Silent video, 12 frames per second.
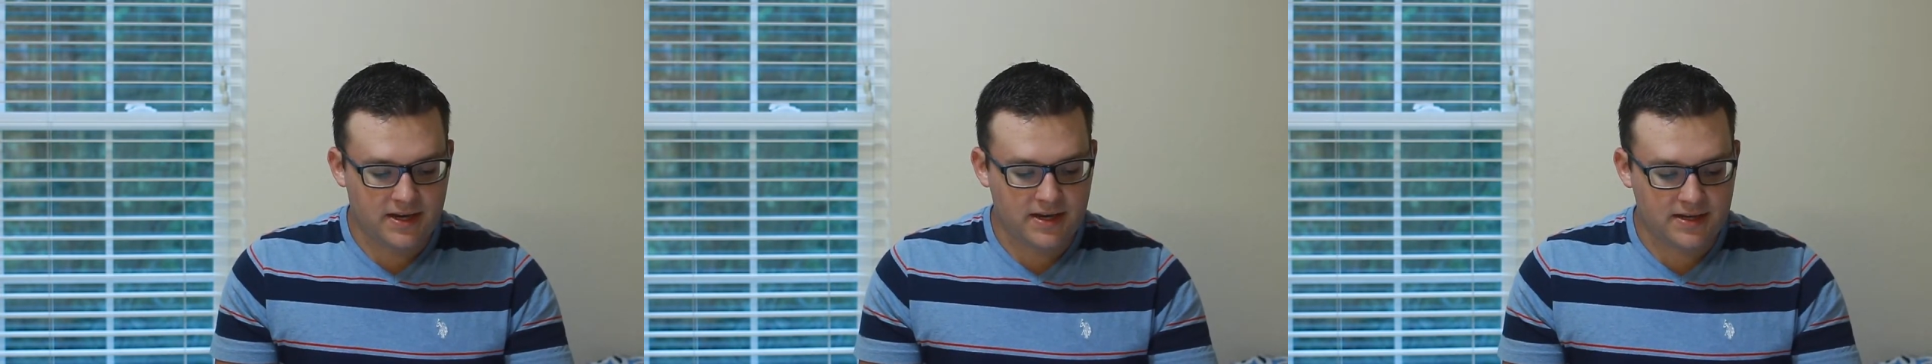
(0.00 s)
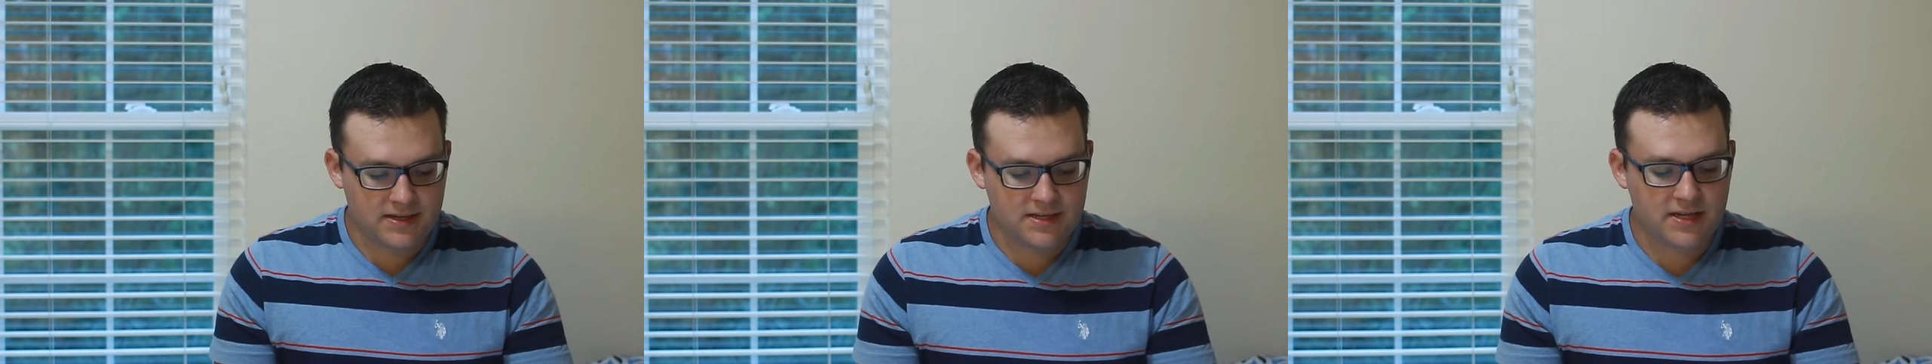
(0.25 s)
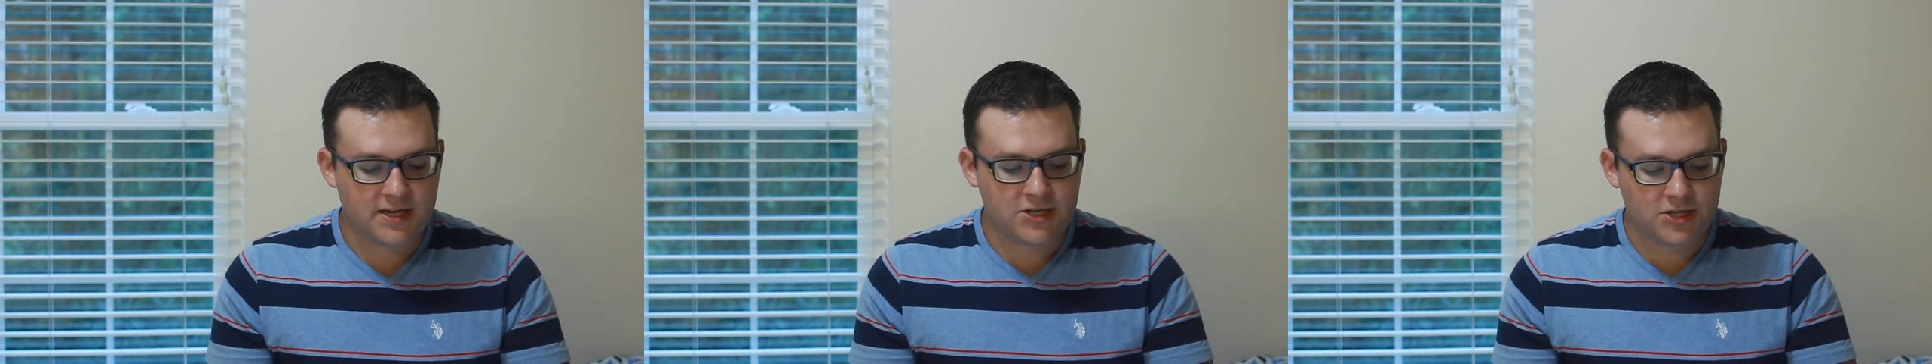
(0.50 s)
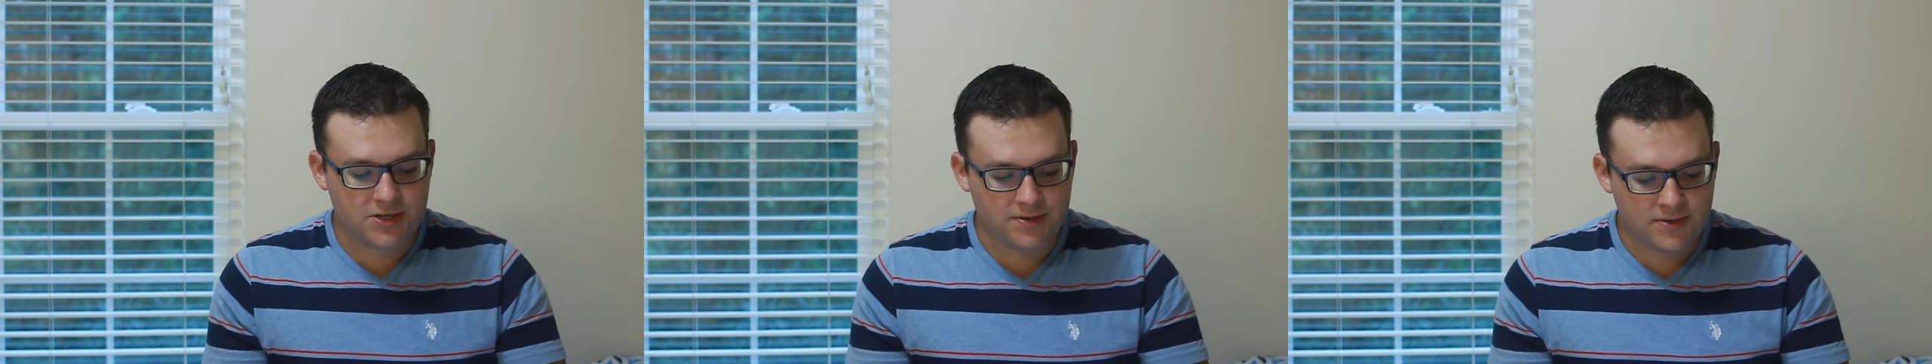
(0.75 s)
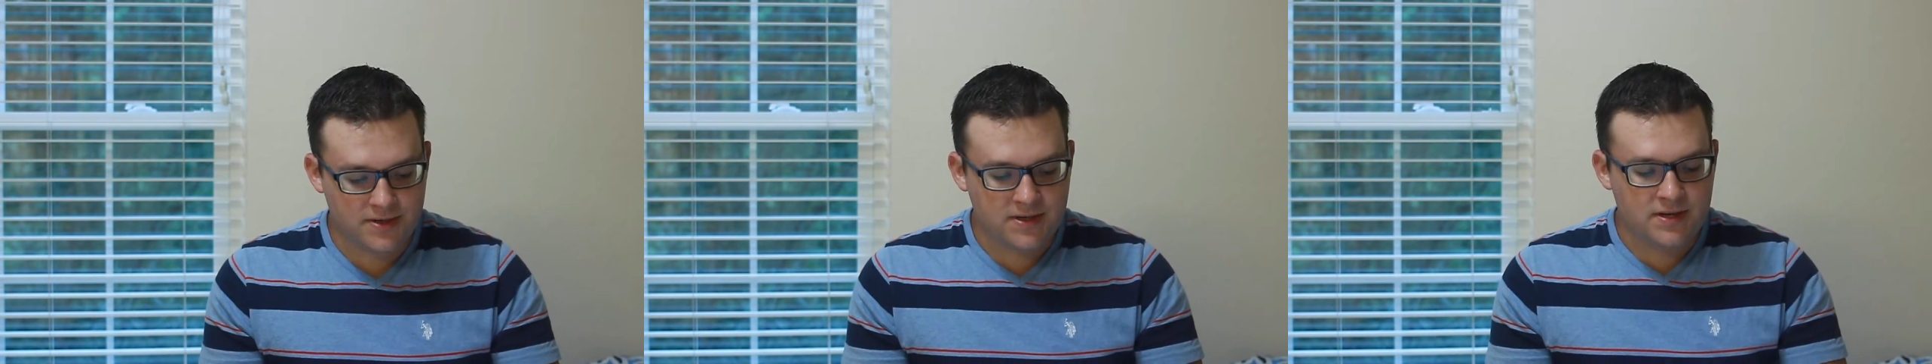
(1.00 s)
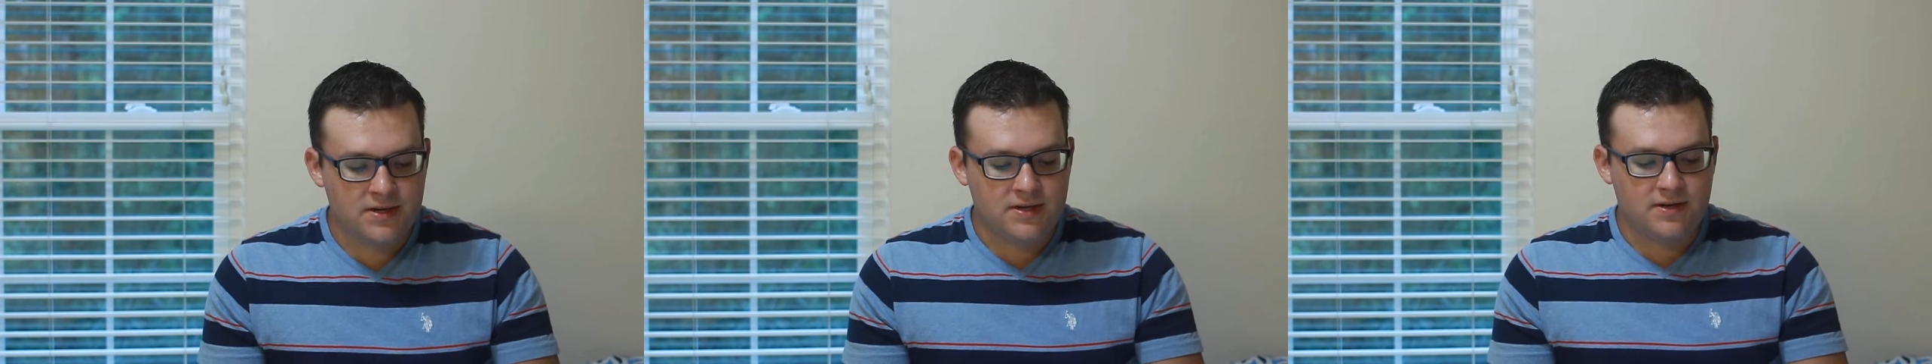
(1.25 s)
a statue
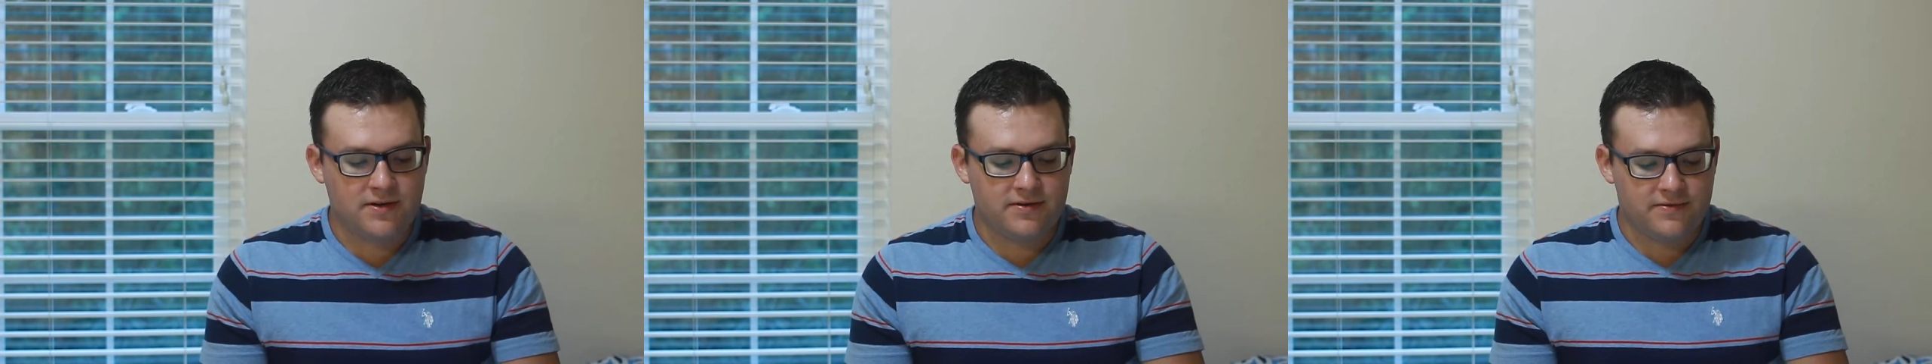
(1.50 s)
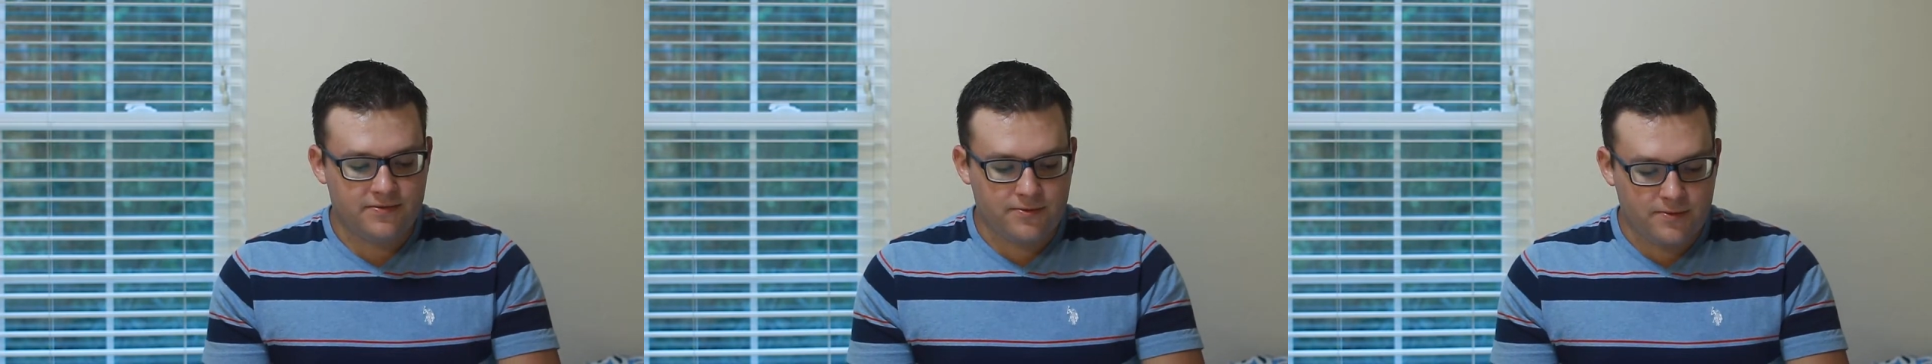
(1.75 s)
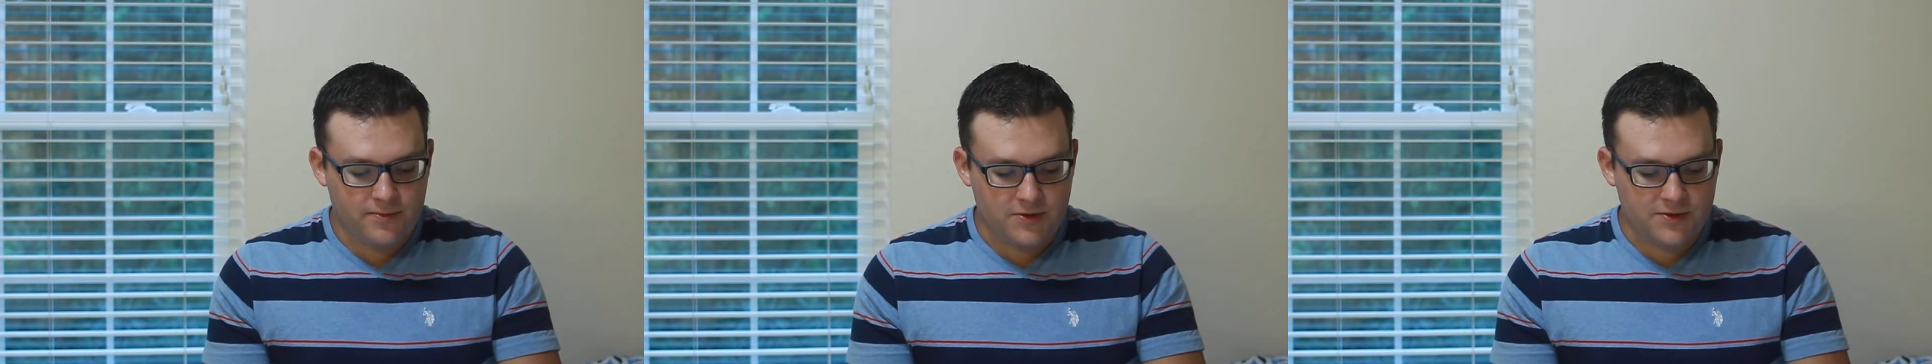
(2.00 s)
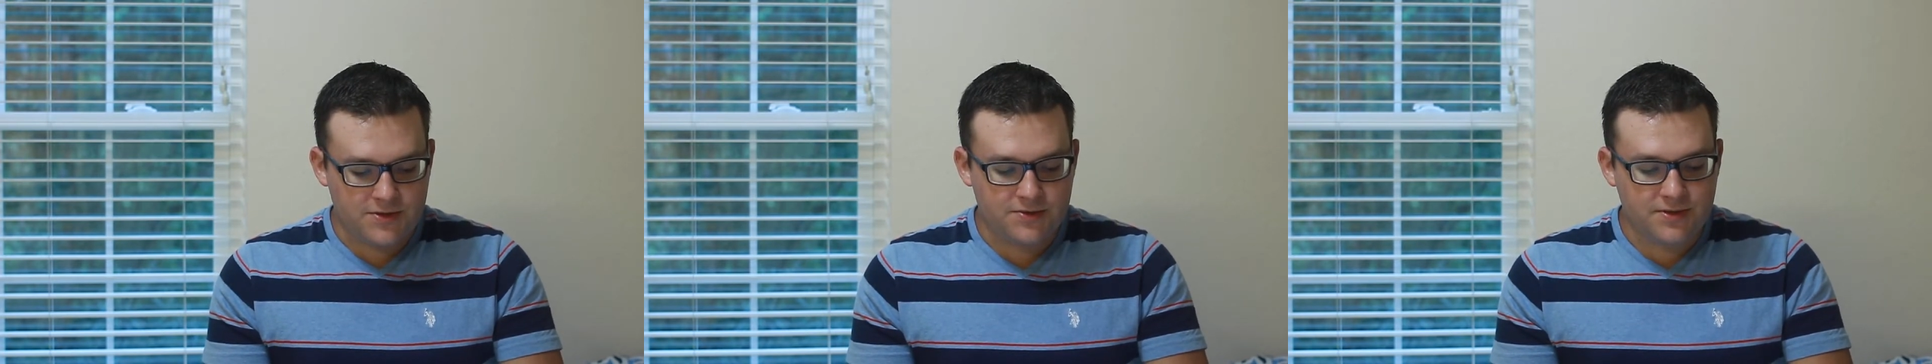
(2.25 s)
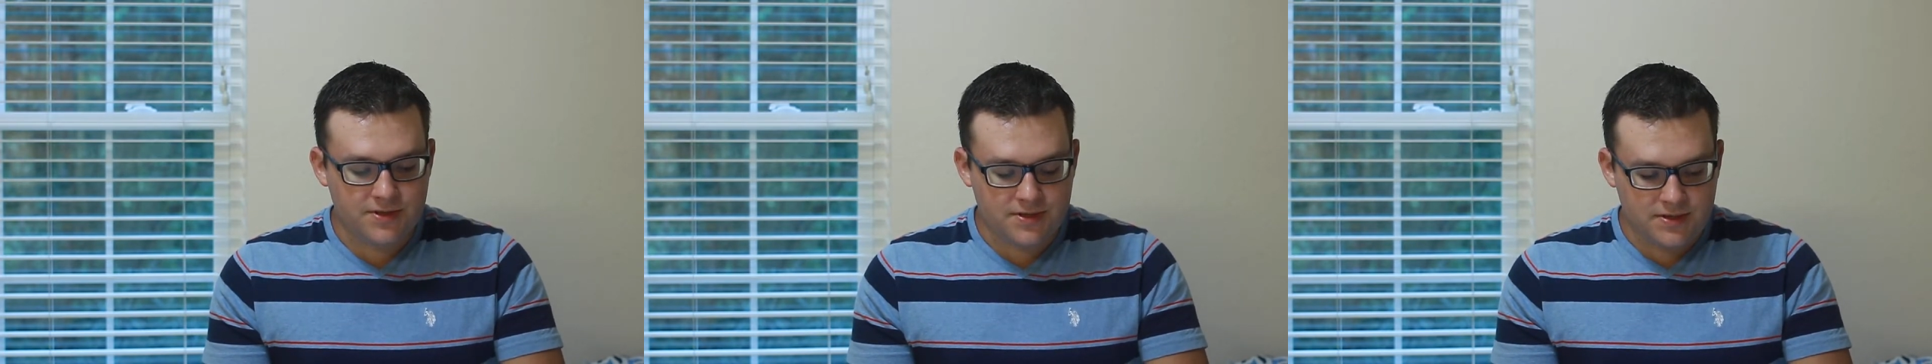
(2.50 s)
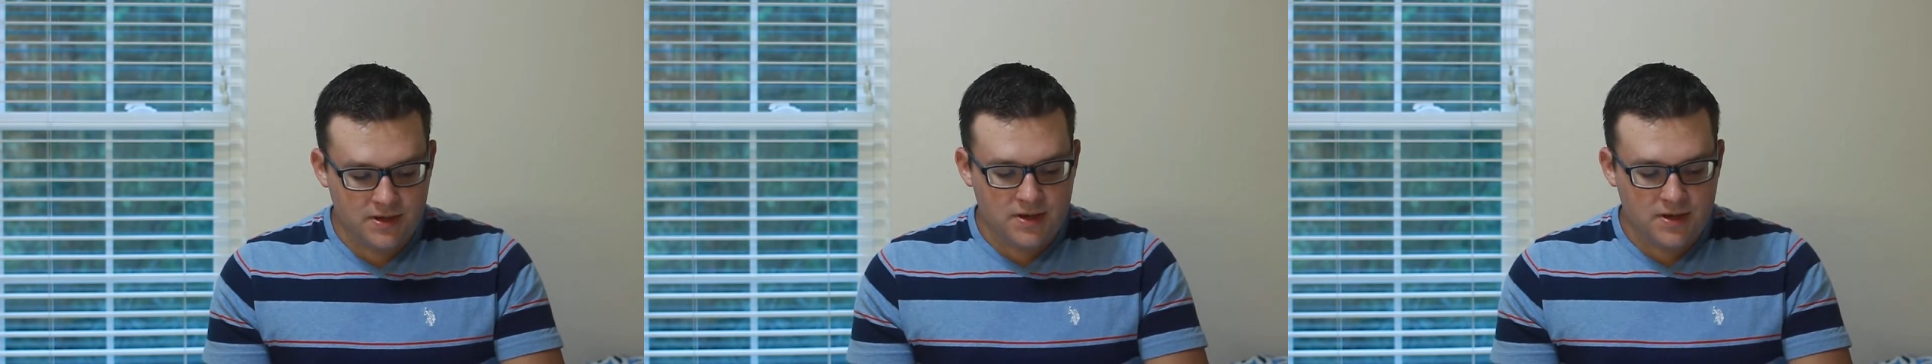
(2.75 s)
of former student